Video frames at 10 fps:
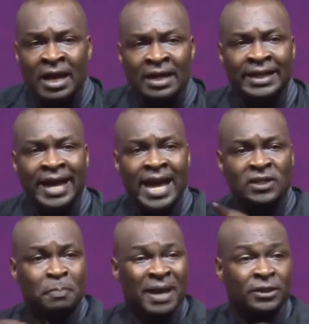They
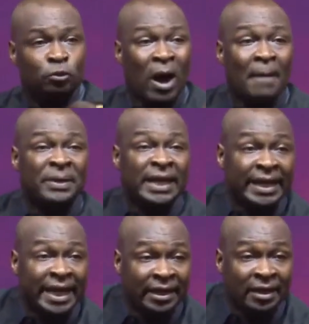expect it to happen
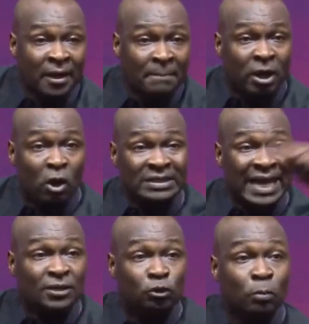again because they
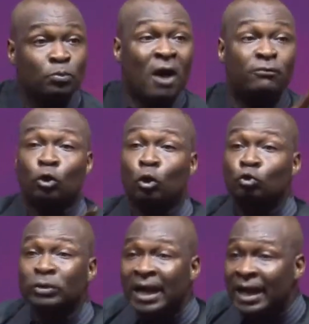assume you have grown
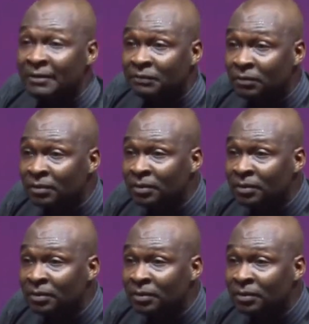to that level.